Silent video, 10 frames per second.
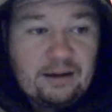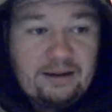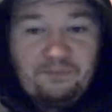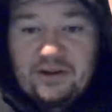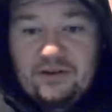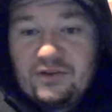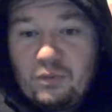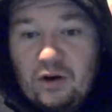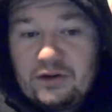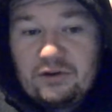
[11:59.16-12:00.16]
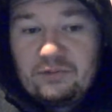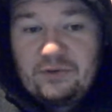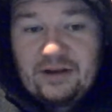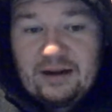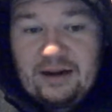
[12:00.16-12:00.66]
If this is a one and done
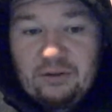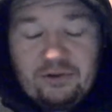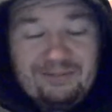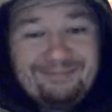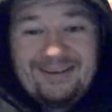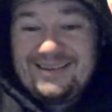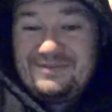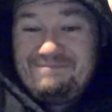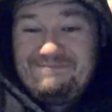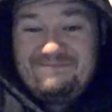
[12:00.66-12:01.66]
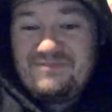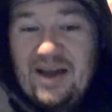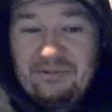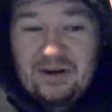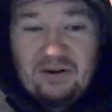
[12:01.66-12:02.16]
for Danhausen, that's
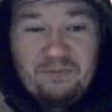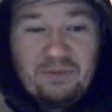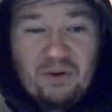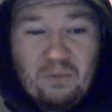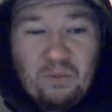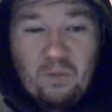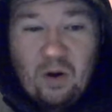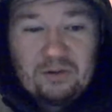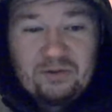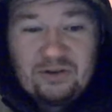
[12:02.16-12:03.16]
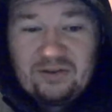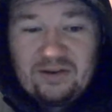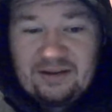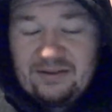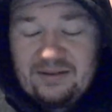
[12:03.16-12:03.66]
fair enough, but what does
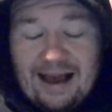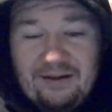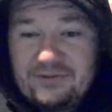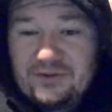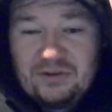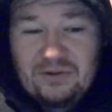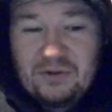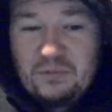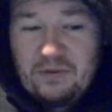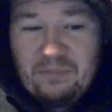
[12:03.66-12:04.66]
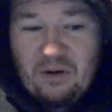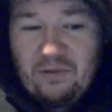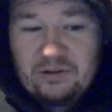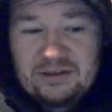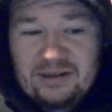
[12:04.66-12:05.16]
this have to do with both Orange